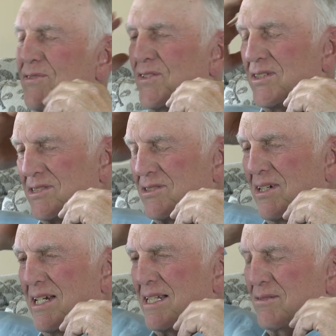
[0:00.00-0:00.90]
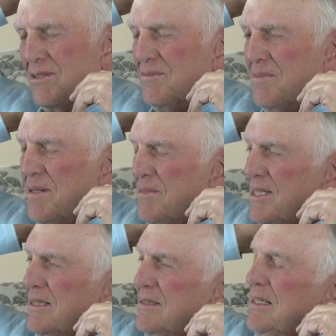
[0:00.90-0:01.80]
first grade, and one
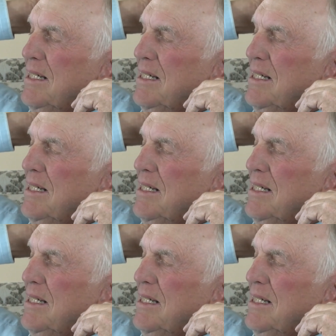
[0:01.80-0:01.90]
memory I